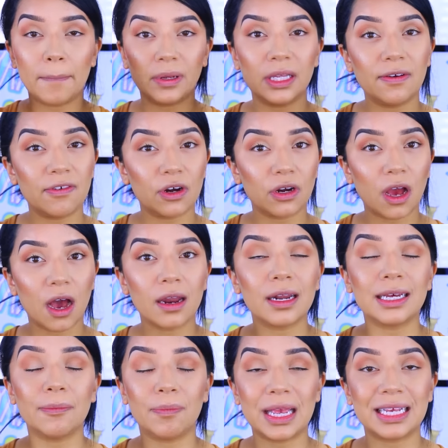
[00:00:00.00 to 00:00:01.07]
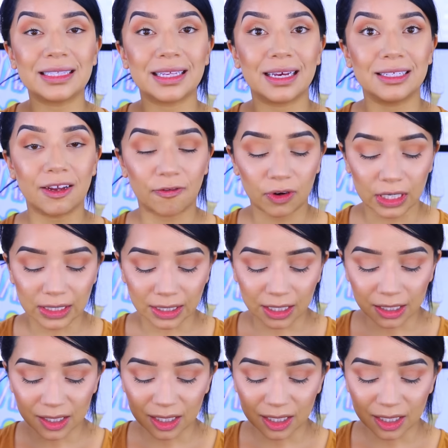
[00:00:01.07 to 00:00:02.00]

Believe it or not, it makes a difference.